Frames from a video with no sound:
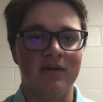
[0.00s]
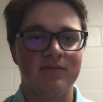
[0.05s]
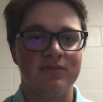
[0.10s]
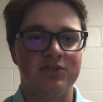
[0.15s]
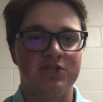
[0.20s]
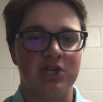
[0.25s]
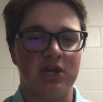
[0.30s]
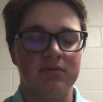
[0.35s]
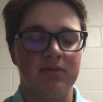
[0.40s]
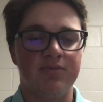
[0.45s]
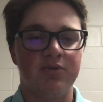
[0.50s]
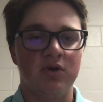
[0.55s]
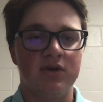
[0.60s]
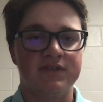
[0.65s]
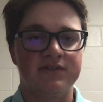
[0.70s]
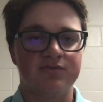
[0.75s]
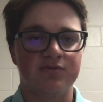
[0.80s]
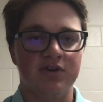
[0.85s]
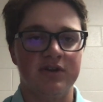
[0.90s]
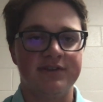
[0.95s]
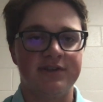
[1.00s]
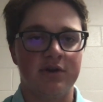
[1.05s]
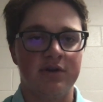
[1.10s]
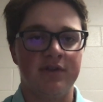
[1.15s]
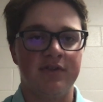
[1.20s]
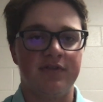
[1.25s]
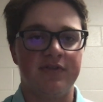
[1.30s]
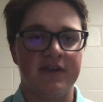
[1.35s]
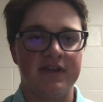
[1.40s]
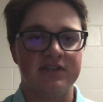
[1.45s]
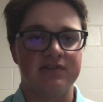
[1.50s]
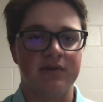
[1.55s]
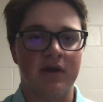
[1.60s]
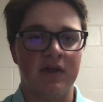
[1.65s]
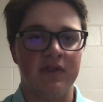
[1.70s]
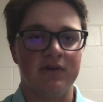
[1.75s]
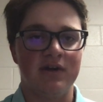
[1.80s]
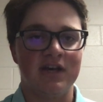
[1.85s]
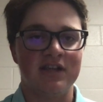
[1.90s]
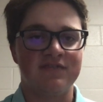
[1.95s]
Jeremy Pruitt's really turning things
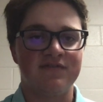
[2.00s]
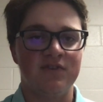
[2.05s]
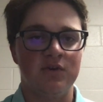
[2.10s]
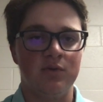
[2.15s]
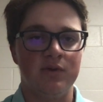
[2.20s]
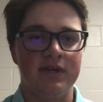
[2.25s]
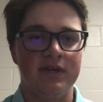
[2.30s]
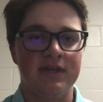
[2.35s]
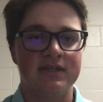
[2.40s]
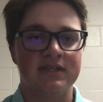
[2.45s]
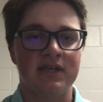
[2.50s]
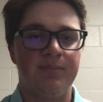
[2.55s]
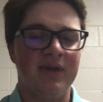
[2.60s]
around the last few weeks.